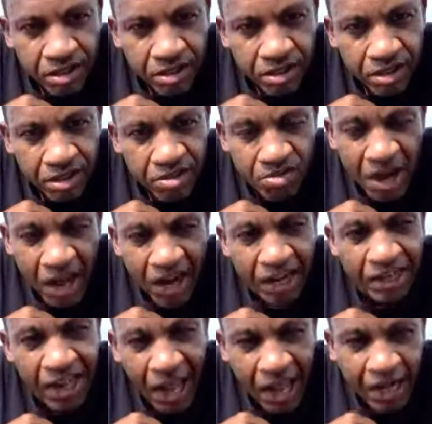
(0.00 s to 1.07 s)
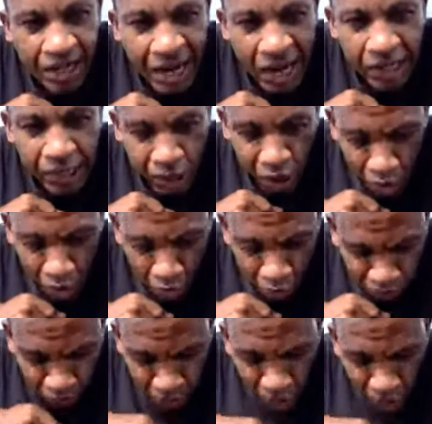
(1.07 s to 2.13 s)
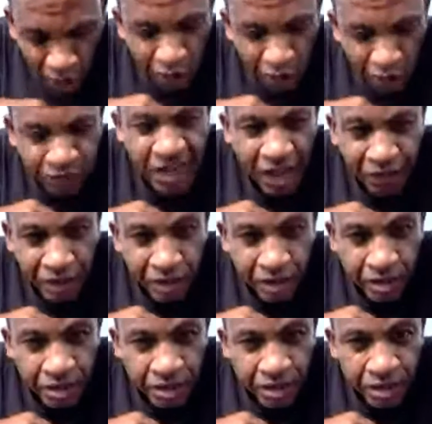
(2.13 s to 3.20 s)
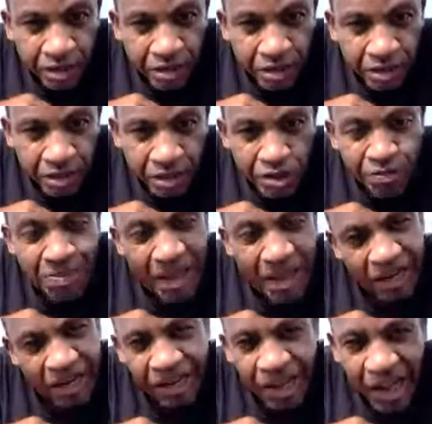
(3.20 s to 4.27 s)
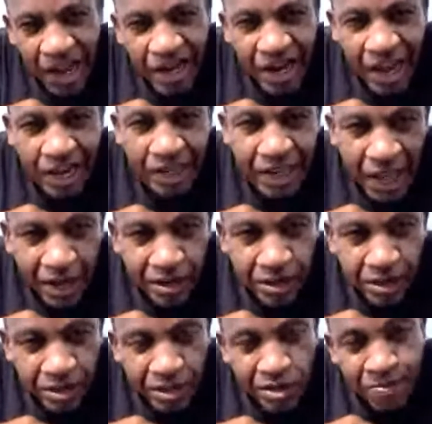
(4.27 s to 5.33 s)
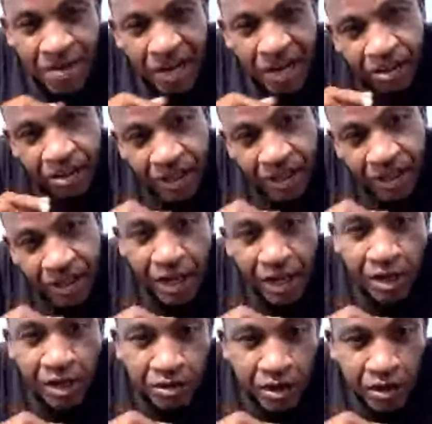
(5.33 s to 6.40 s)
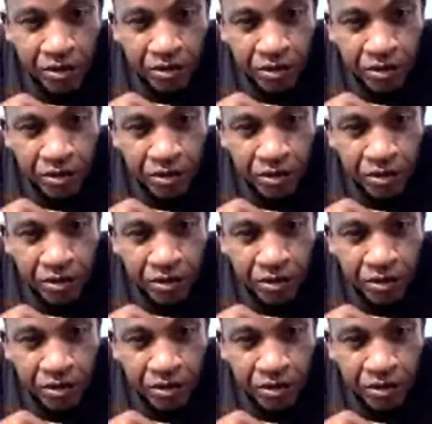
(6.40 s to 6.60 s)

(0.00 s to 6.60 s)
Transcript: You got a ladder that goes from earth to heaven. You better climb that ladder. You better look at that logo.